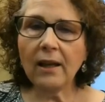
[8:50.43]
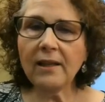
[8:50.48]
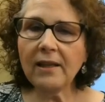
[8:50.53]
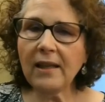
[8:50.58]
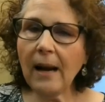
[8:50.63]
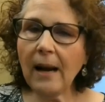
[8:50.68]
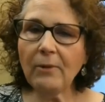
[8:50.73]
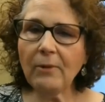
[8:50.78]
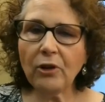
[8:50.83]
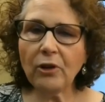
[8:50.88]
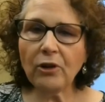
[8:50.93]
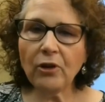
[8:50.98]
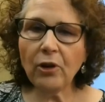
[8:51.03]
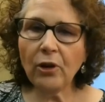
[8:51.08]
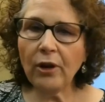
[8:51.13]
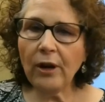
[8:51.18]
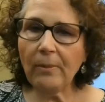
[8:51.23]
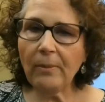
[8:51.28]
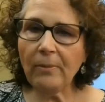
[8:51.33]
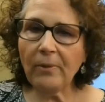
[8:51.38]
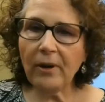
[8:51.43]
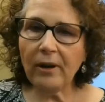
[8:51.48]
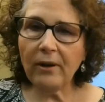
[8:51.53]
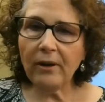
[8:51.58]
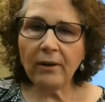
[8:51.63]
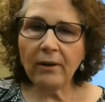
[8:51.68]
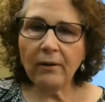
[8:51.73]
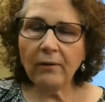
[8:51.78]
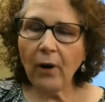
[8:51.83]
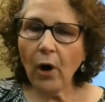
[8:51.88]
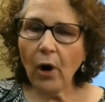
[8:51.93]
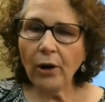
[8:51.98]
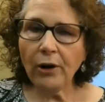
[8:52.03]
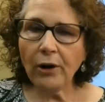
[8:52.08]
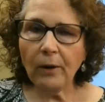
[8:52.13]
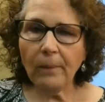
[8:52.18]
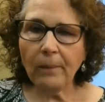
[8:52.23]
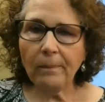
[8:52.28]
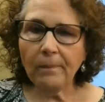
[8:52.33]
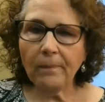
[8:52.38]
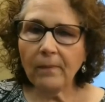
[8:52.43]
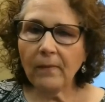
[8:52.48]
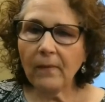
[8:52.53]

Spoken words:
time to turn up the volume